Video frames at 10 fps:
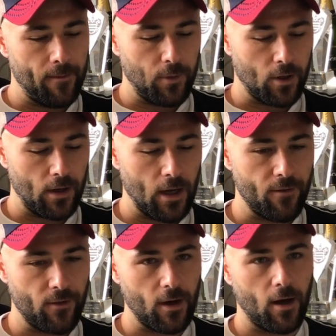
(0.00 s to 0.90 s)
We got it
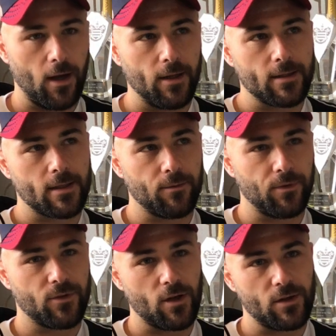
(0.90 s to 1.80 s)
over in Ireland
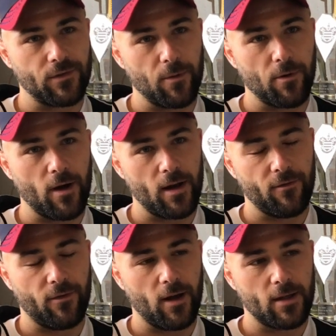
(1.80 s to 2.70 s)
with Joseph O'Brien at
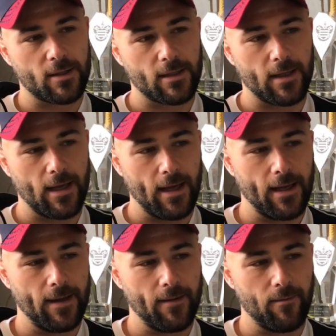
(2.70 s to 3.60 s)
first,
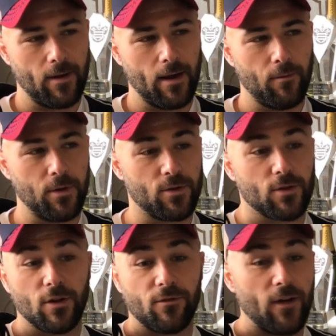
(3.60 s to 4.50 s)
which was
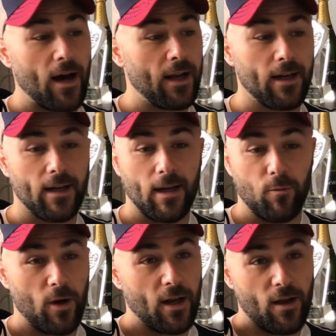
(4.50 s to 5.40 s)
good fun, and he
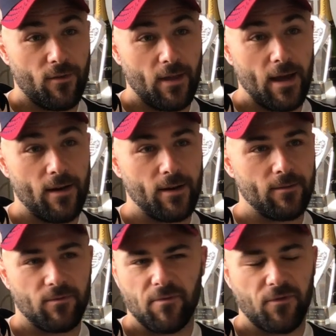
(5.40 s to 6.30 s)
won over there, and
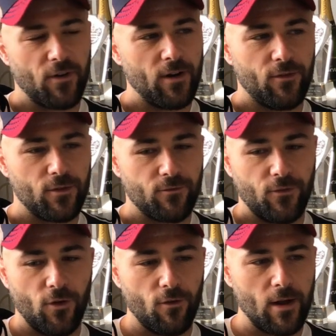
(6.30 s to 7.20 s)

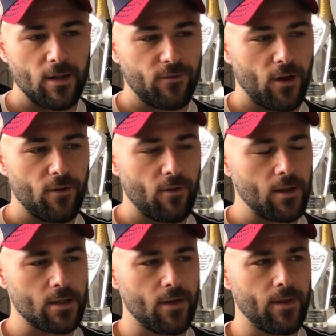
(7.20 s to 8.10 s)
five
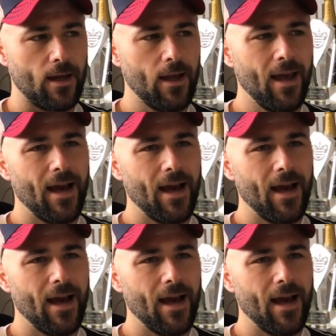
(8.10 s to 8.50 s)
runs over there.